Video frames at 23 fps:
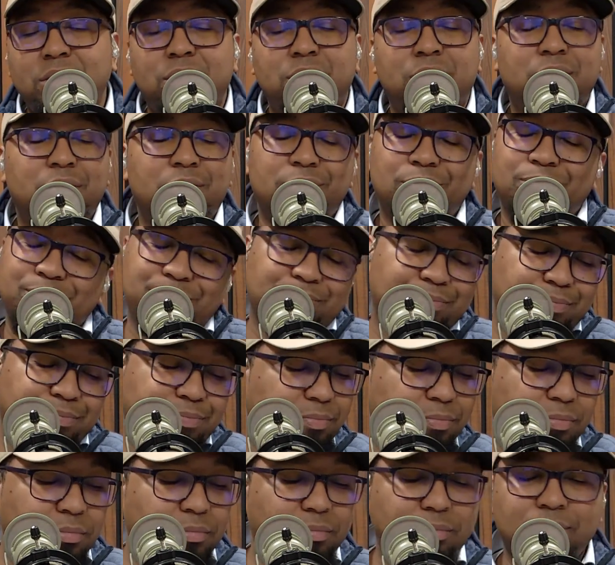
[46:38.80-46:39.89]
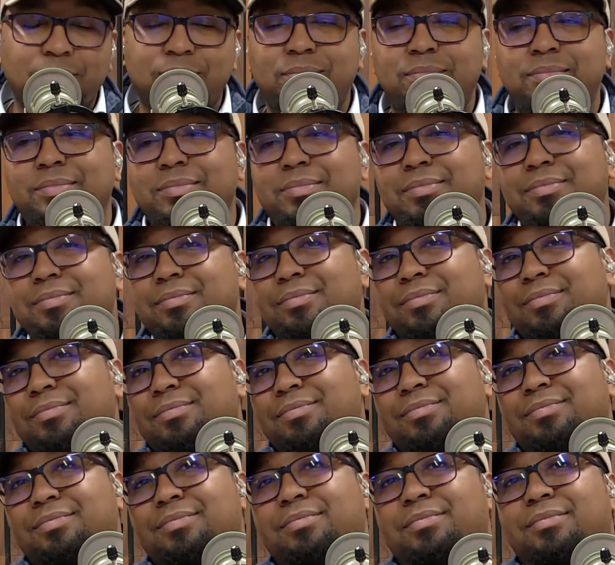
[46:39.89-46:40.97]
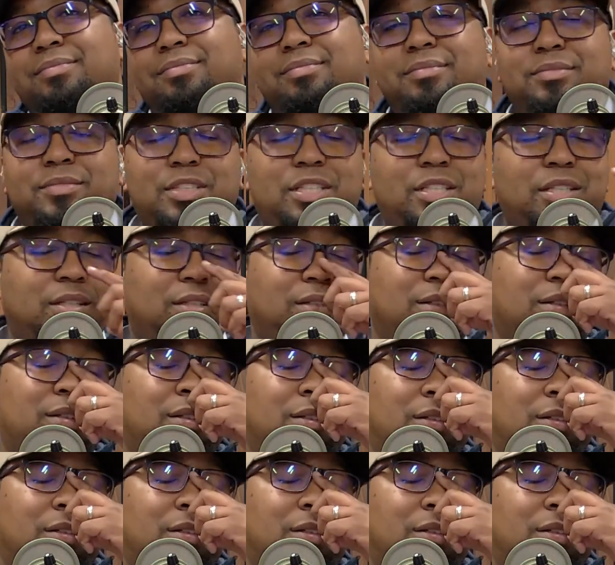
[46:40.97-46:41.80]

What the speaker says: Nothing is said.